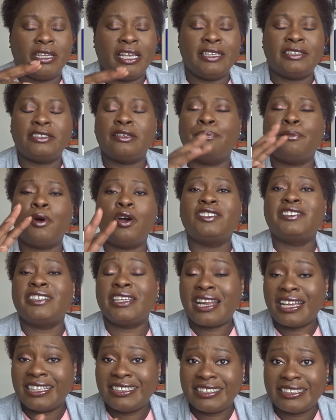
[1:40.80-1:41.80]
it's a box
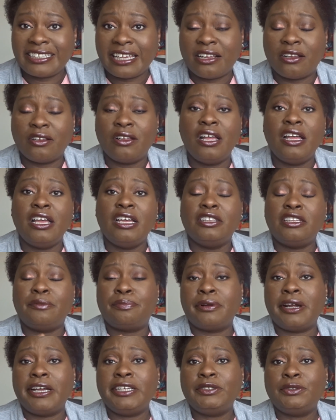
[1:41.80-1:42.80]
that I sell. The
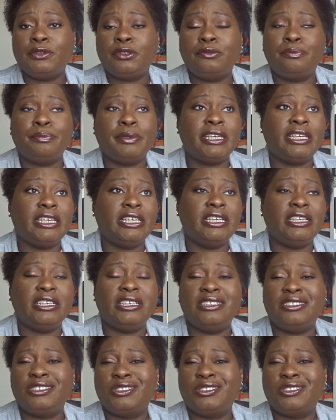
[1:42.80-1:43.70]
price will be,